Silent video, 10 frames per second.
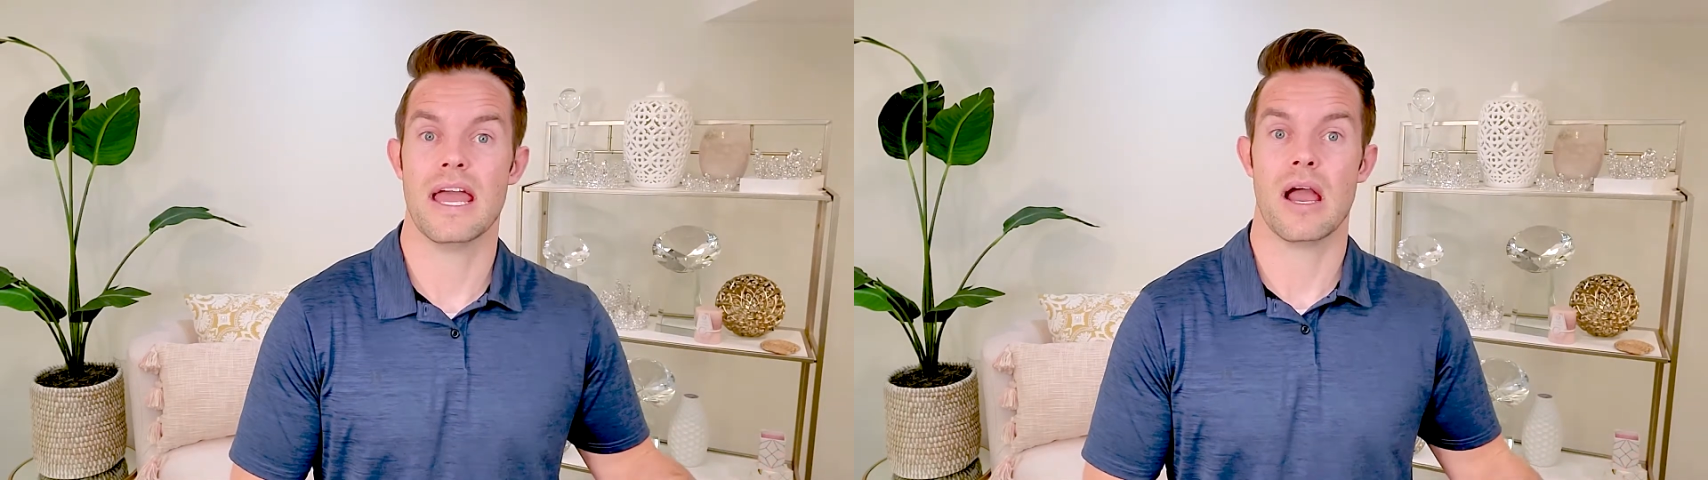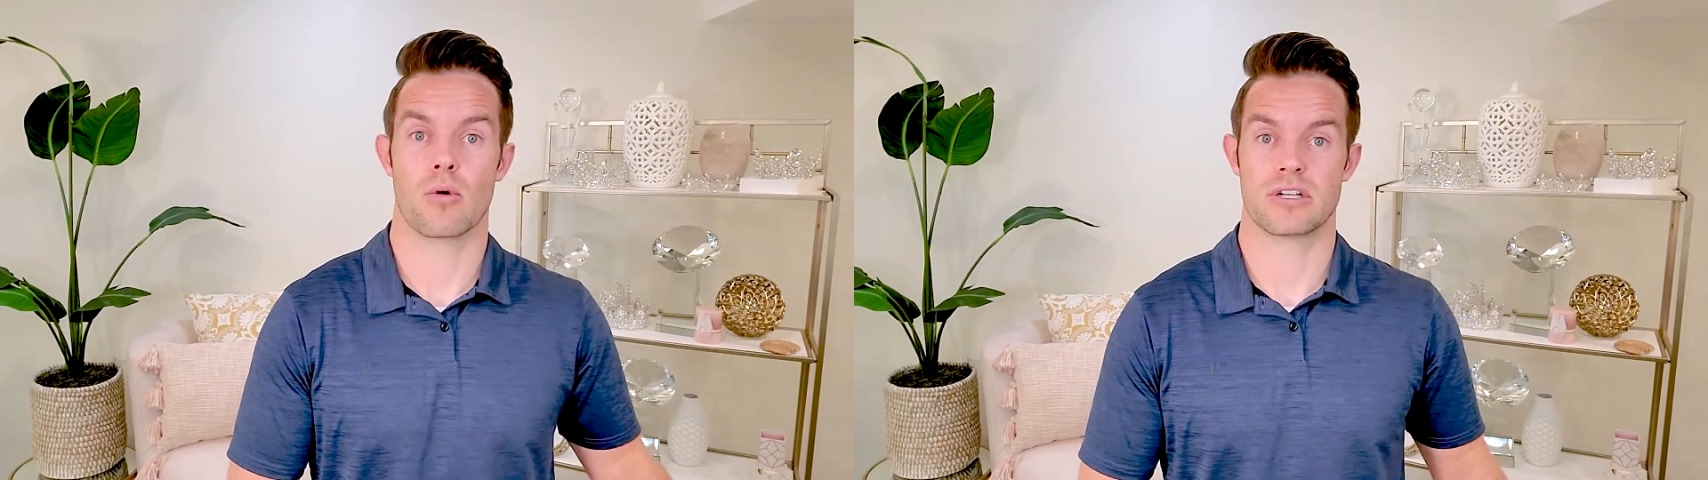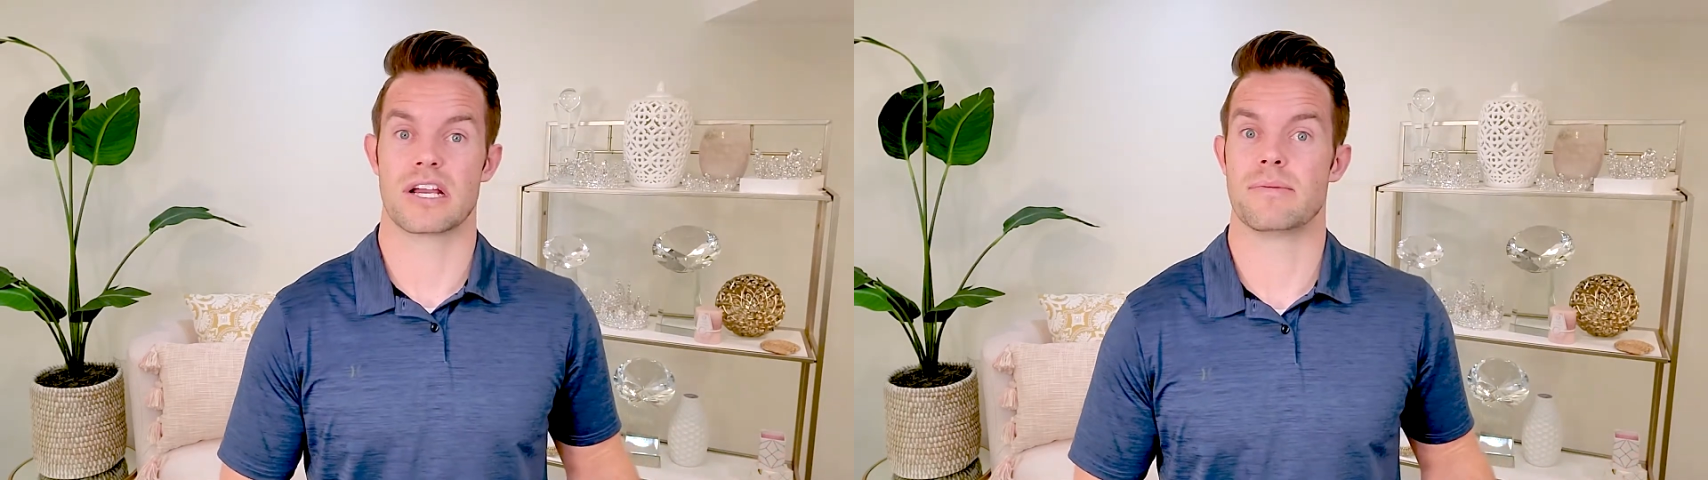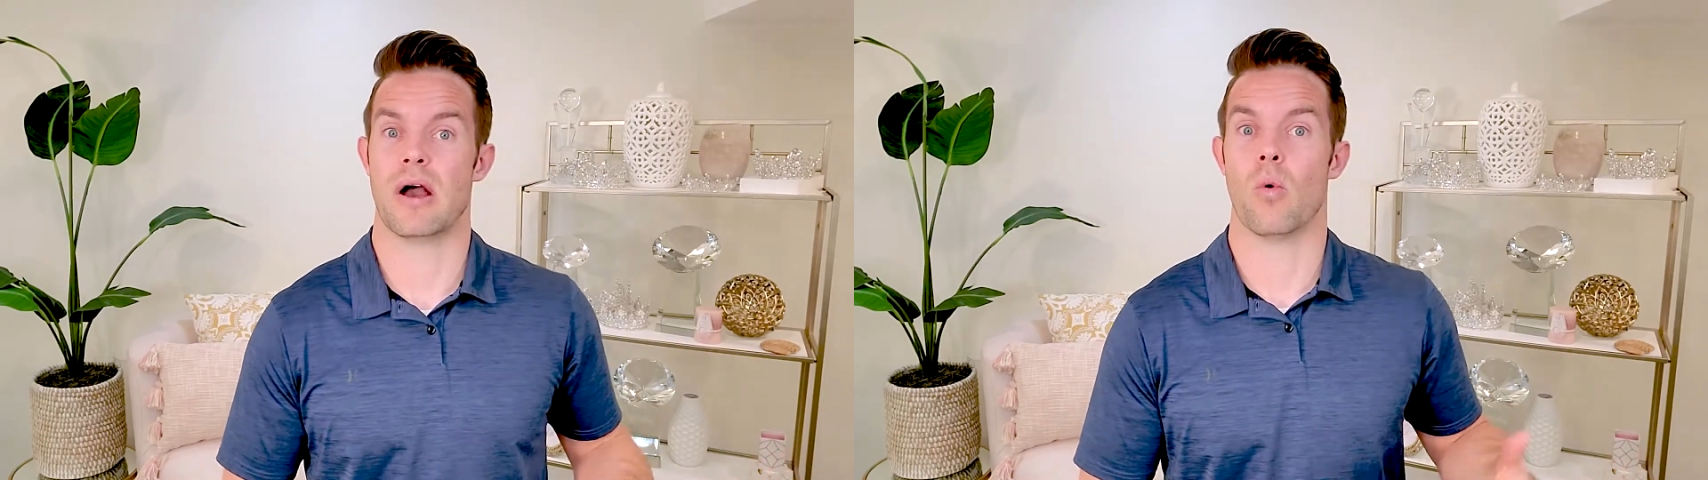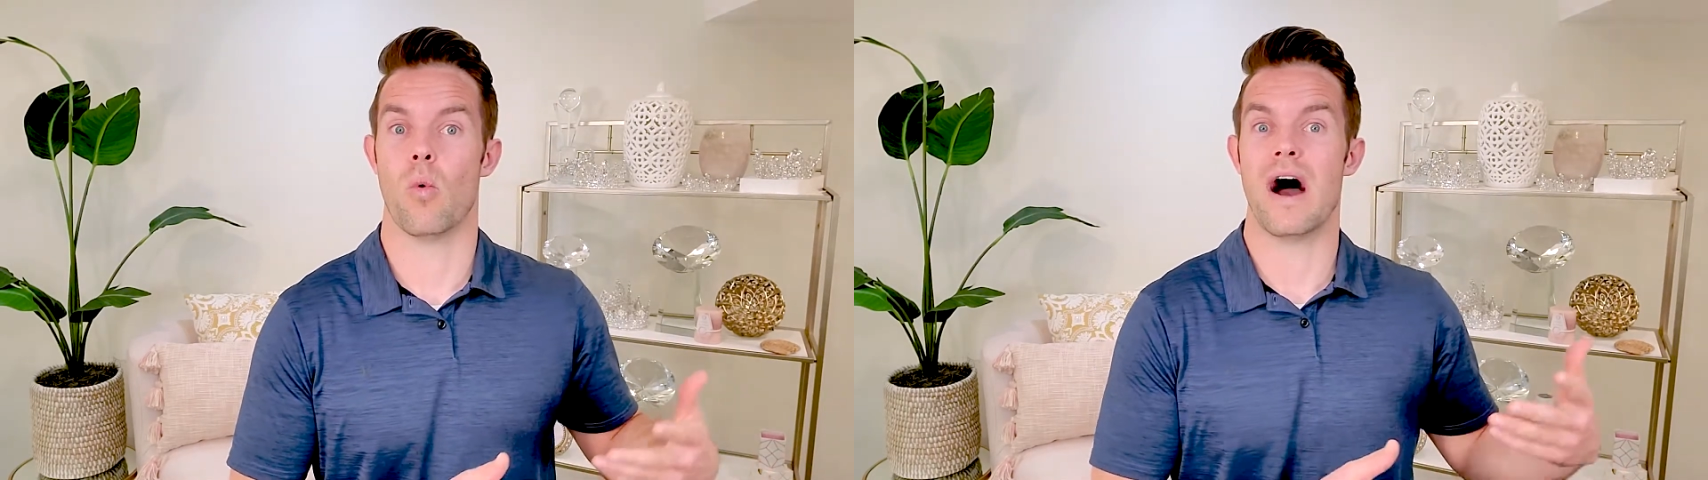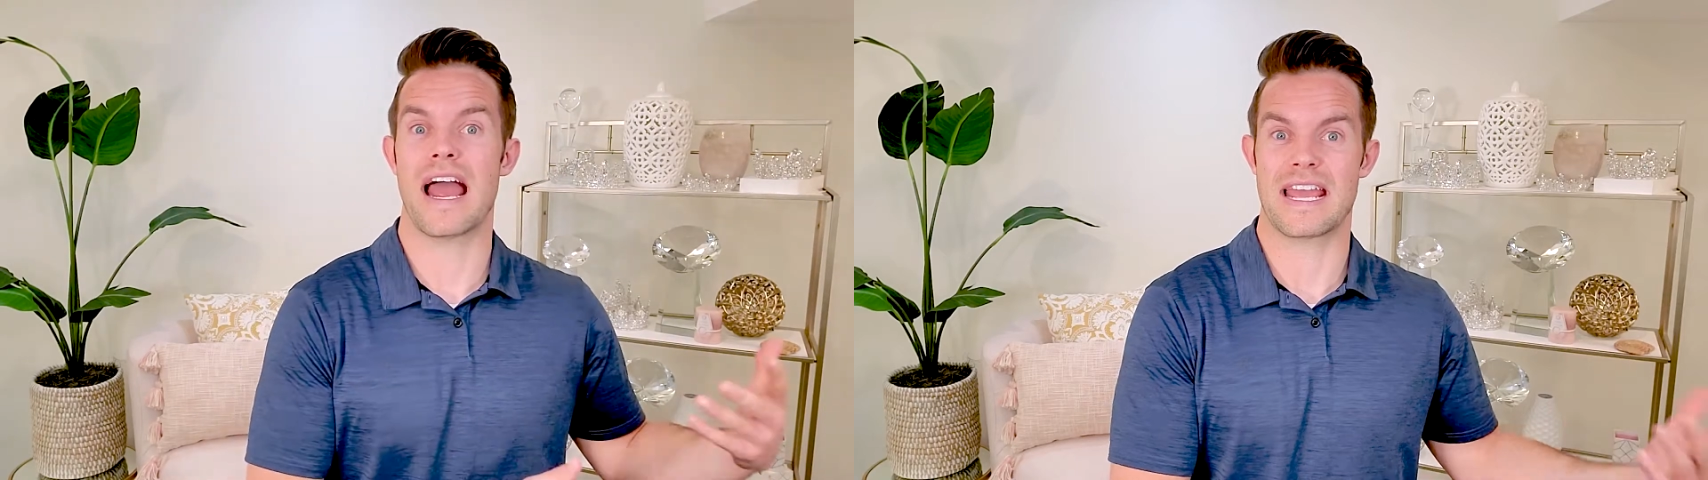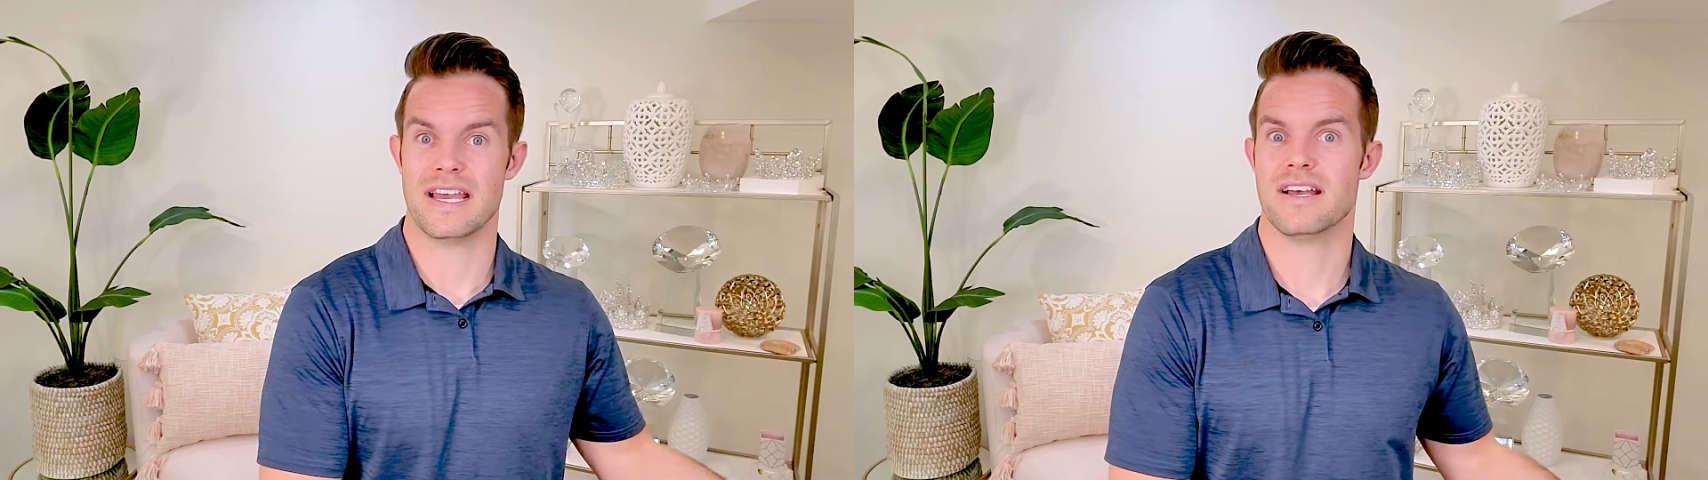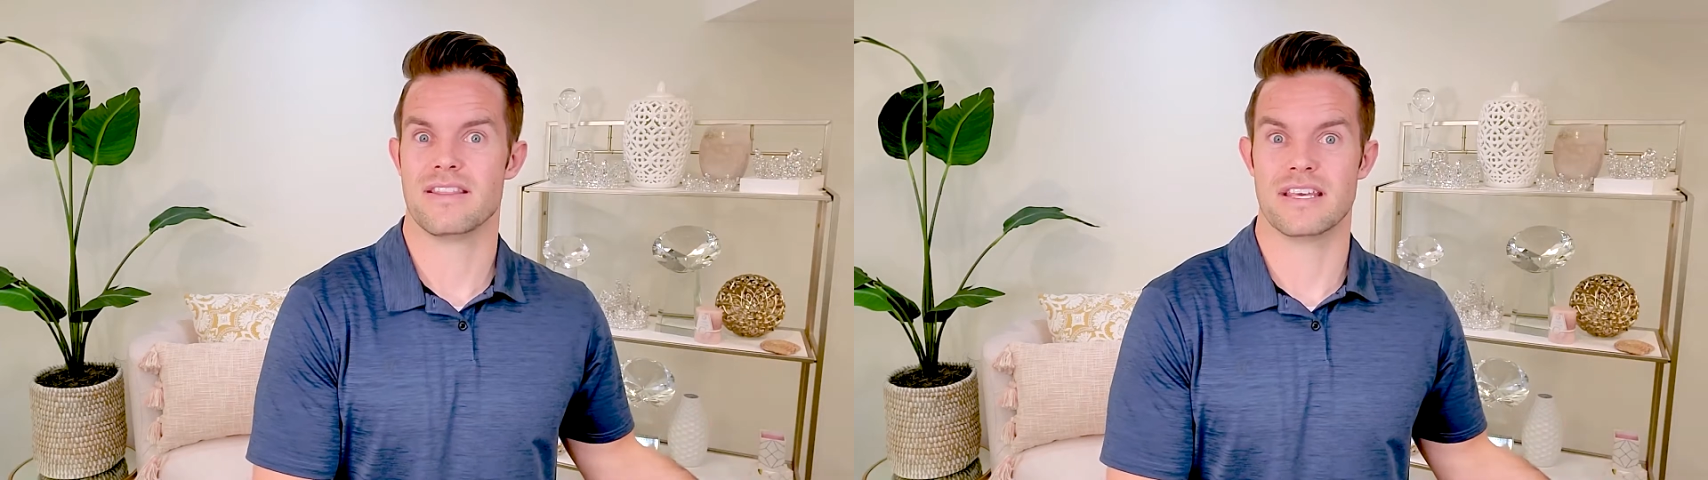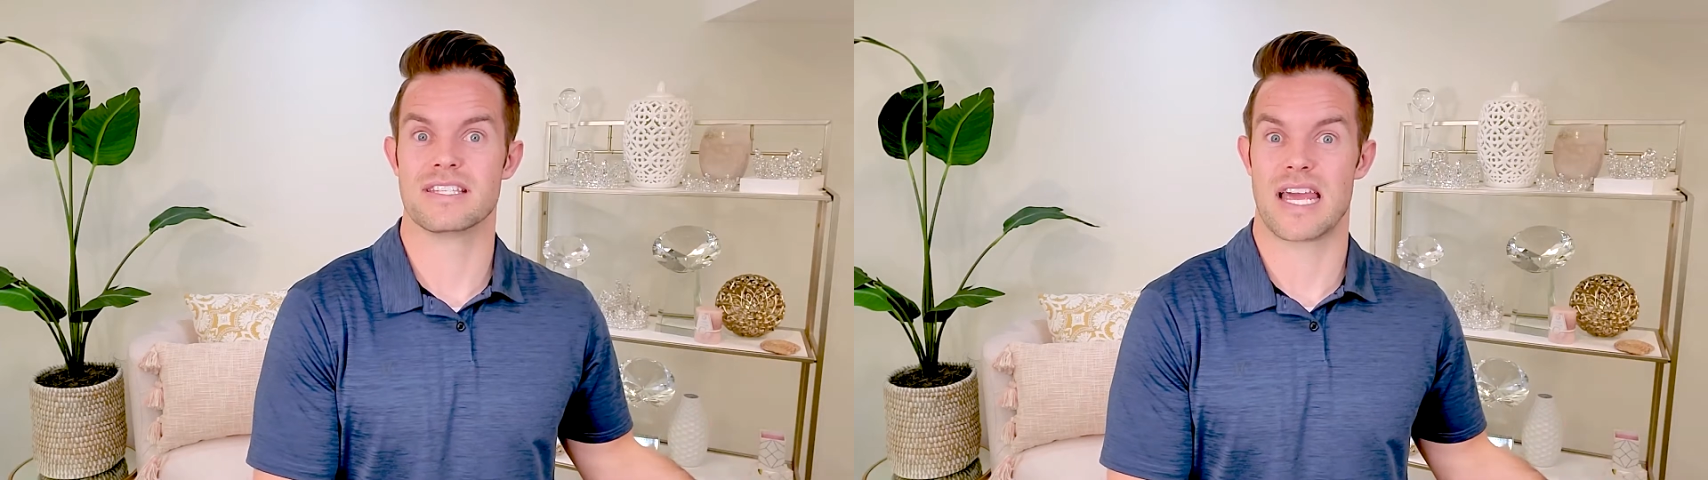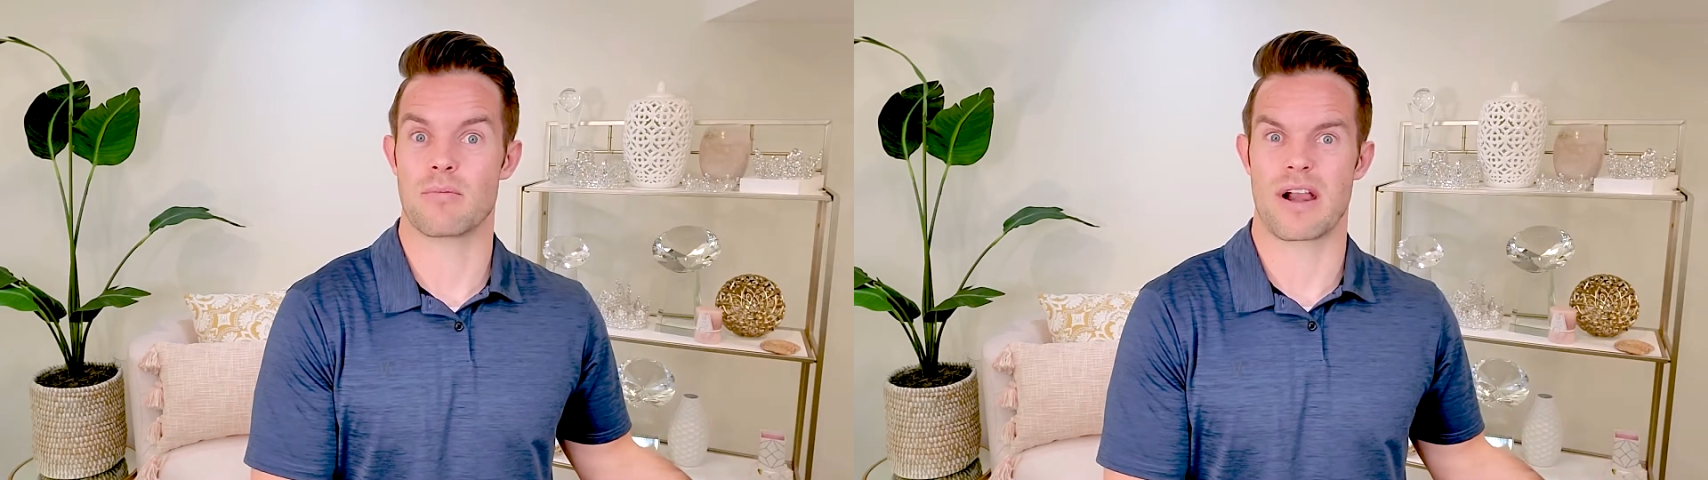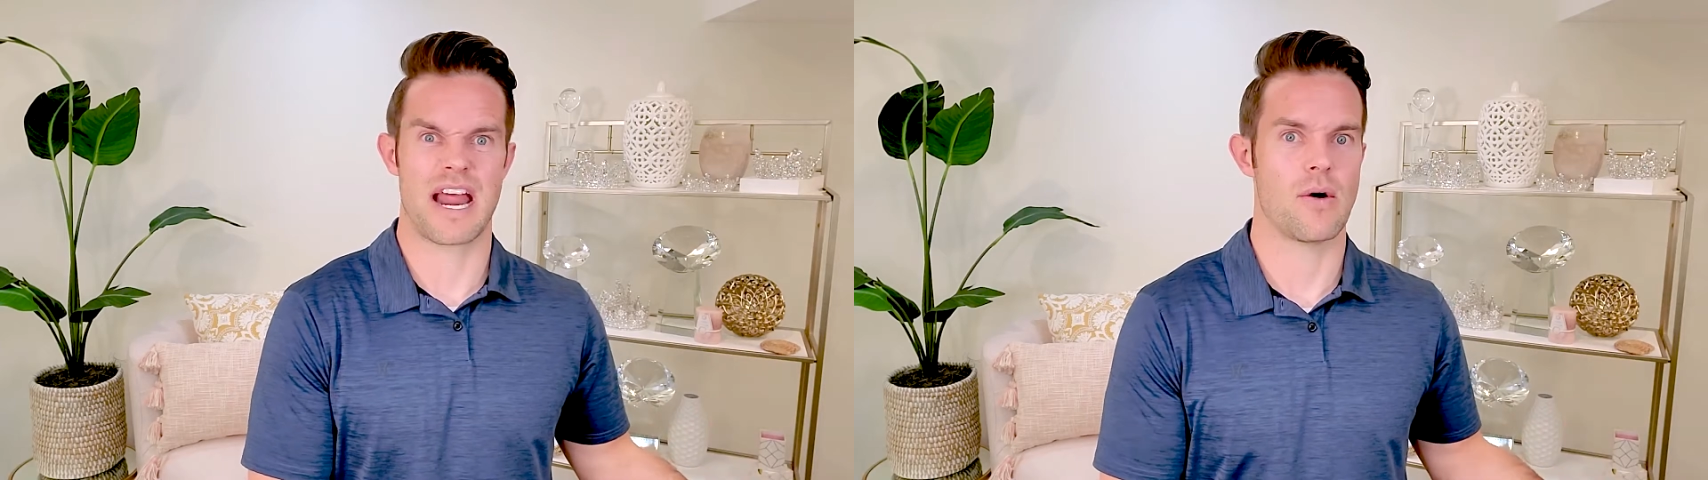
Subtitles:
We're talking about why this time right now